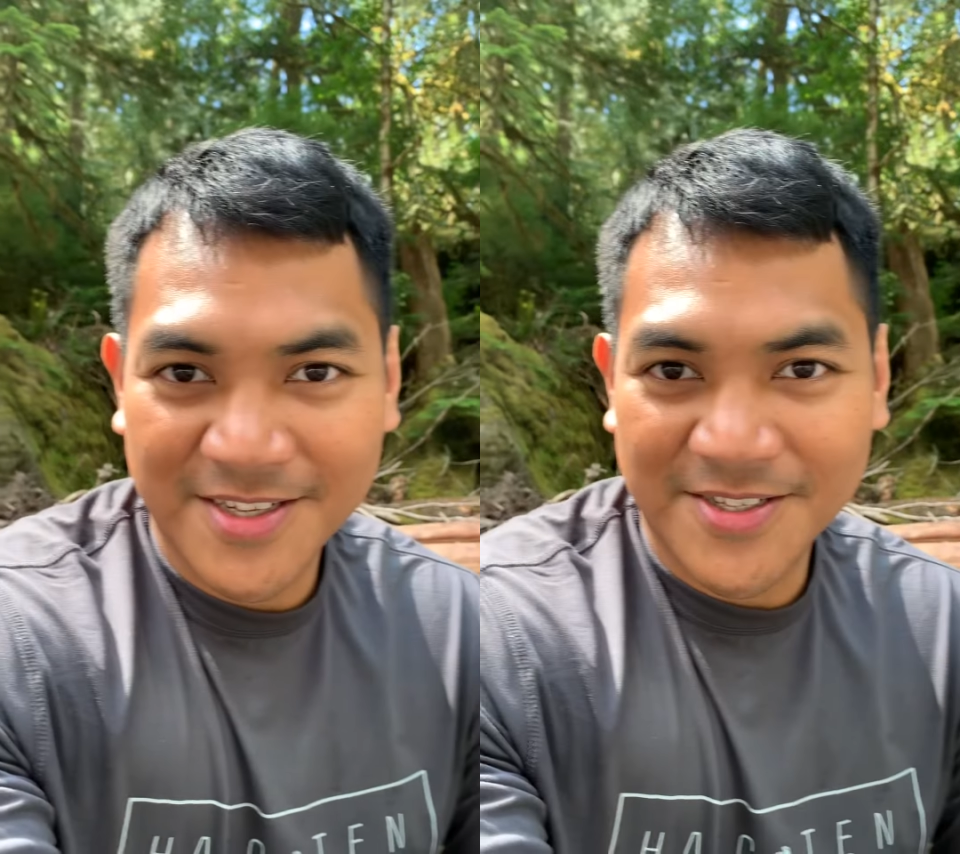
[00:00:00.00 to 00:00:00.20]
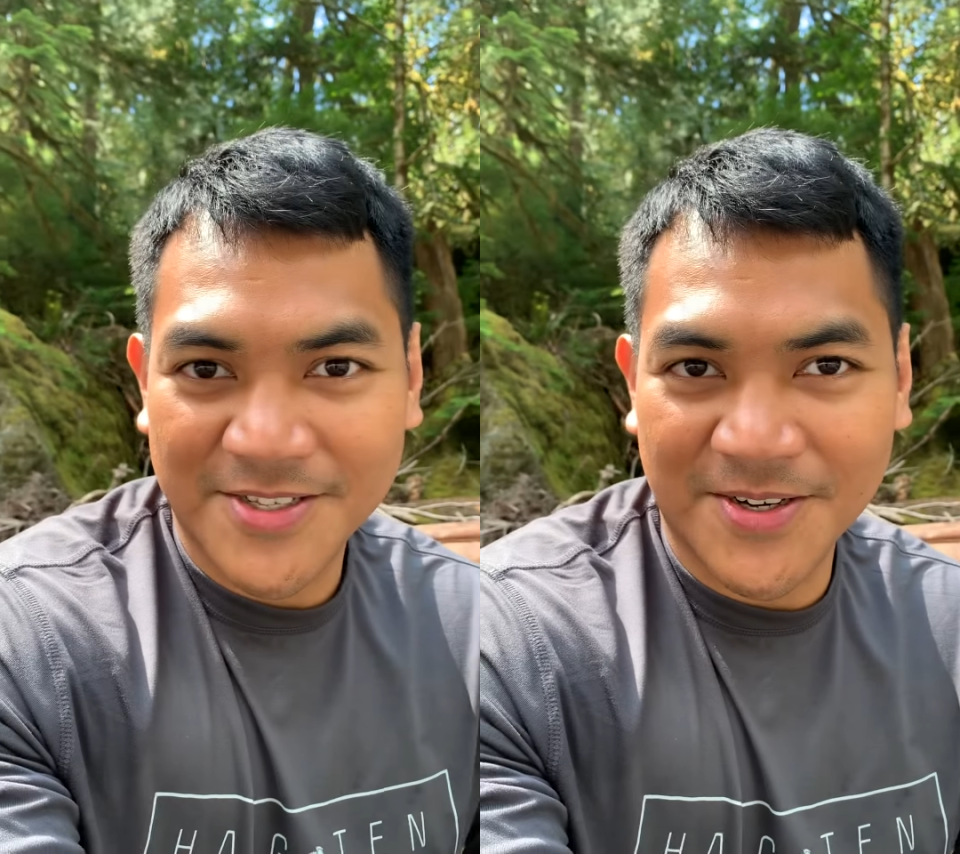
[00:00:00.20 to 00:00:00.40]

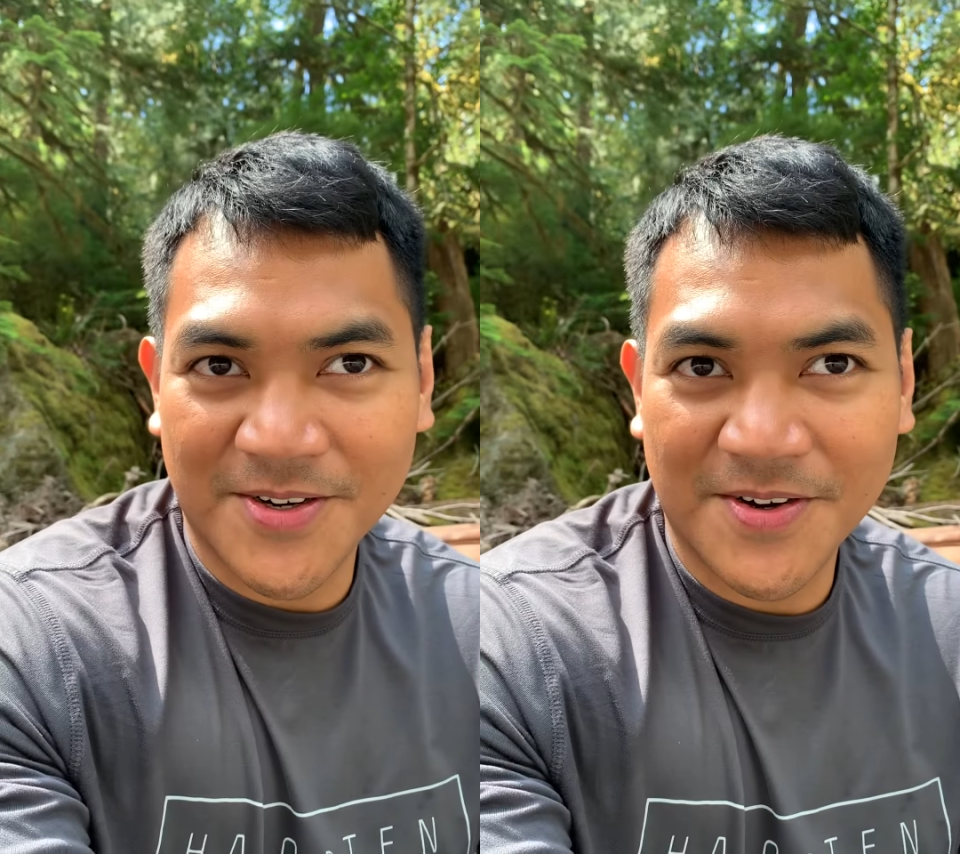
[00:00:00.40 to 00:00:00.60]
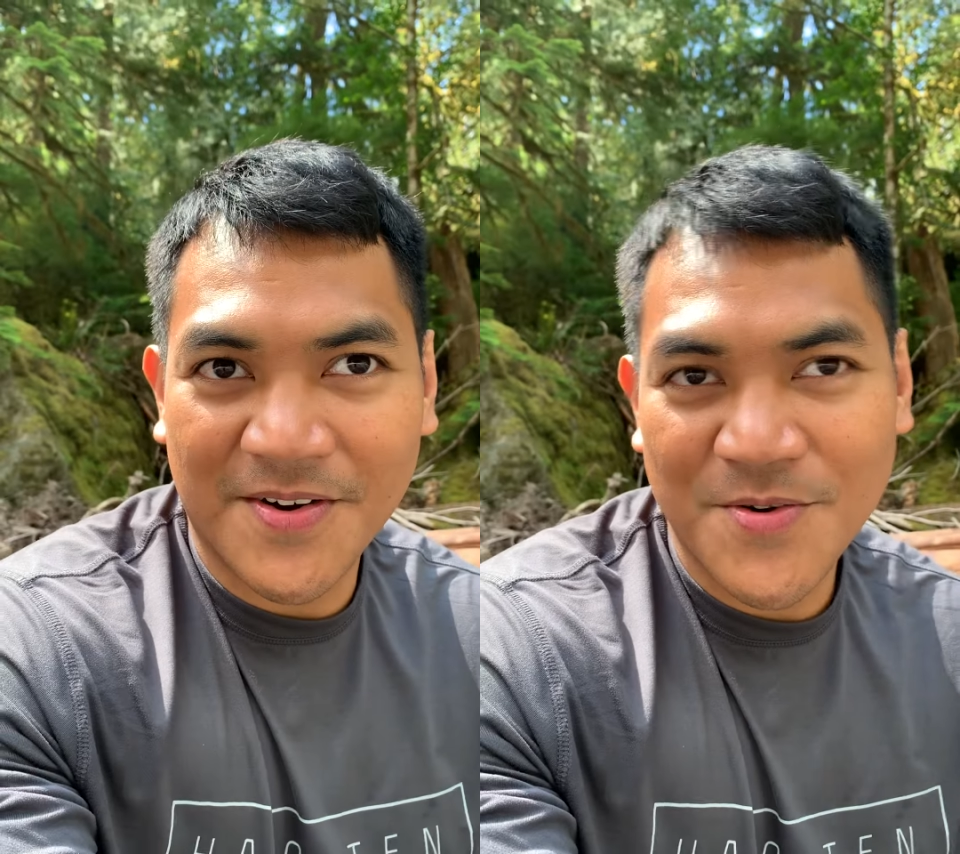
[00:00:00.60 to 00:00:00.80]

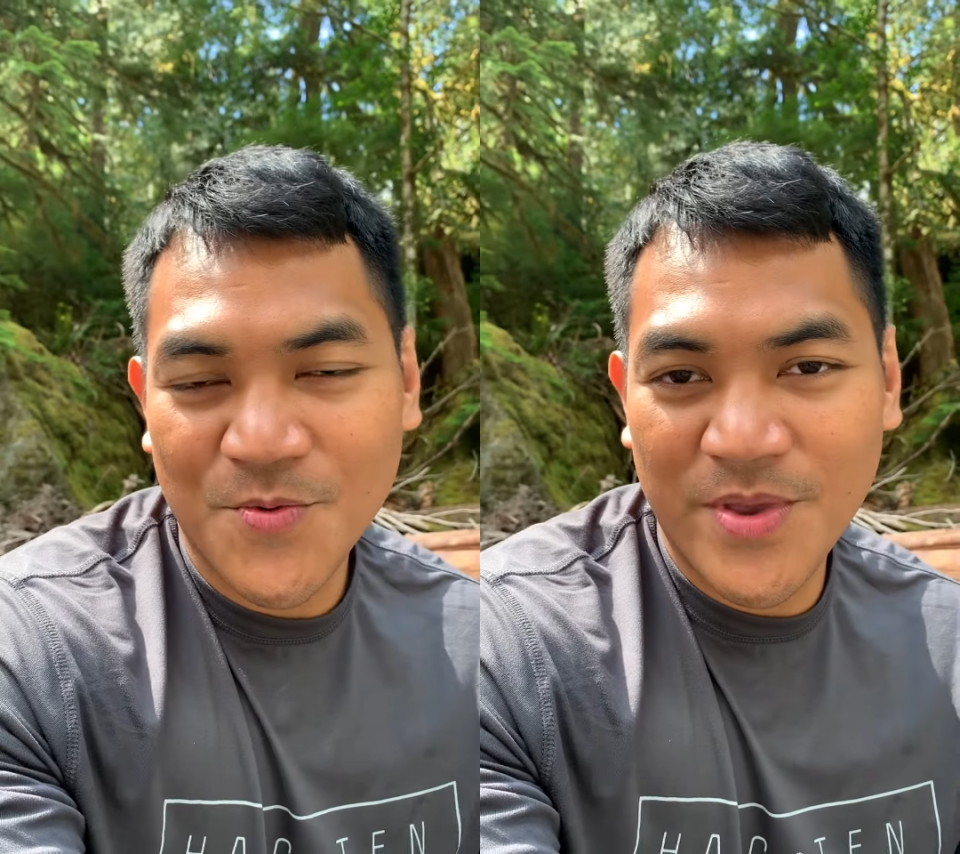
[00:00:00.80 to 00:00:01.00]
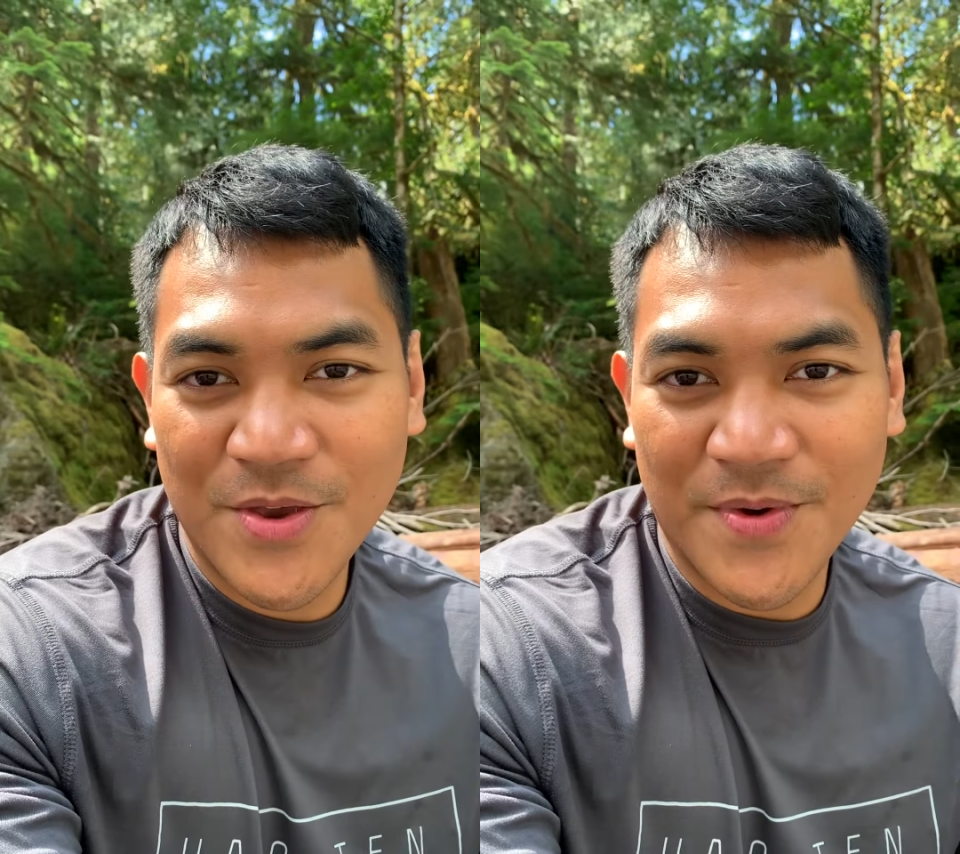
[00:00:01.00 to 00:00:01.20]
So
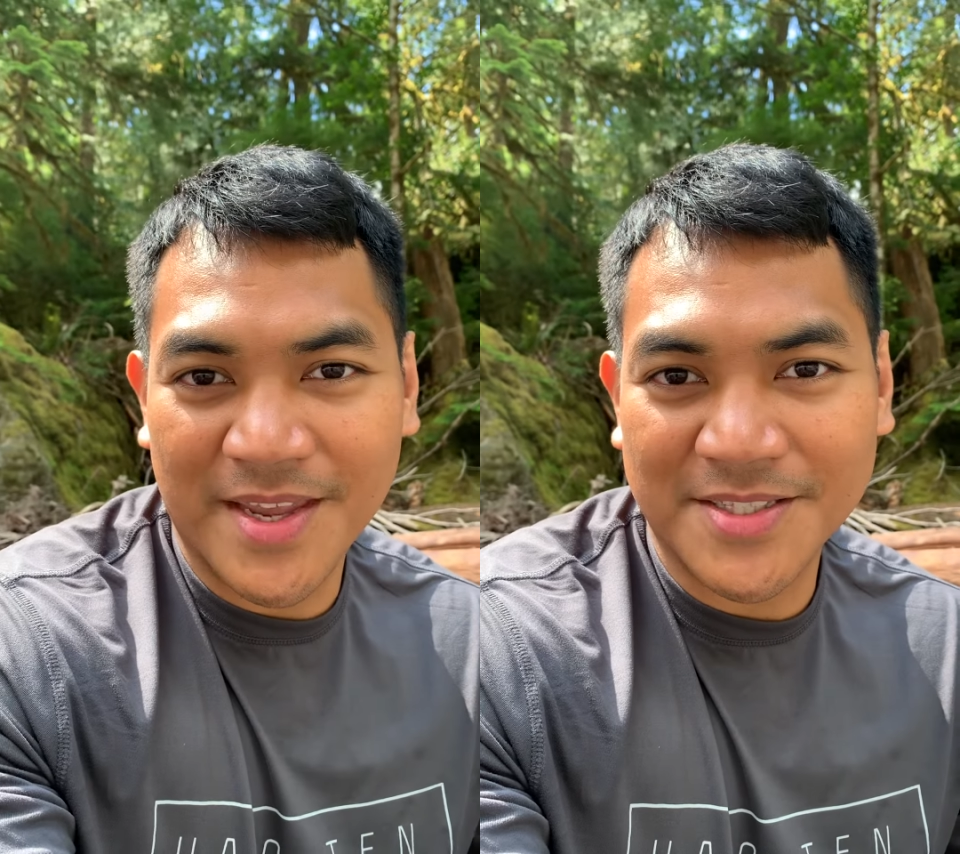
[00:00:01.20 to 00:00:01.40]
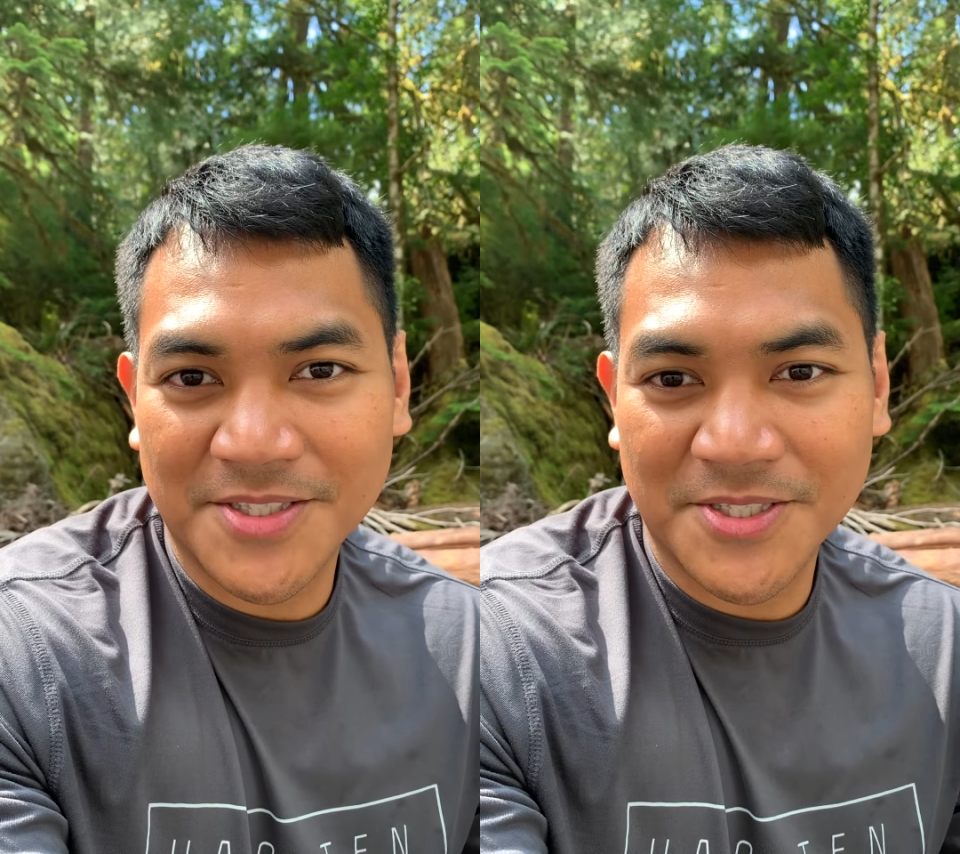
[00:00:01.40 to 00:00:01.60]
we went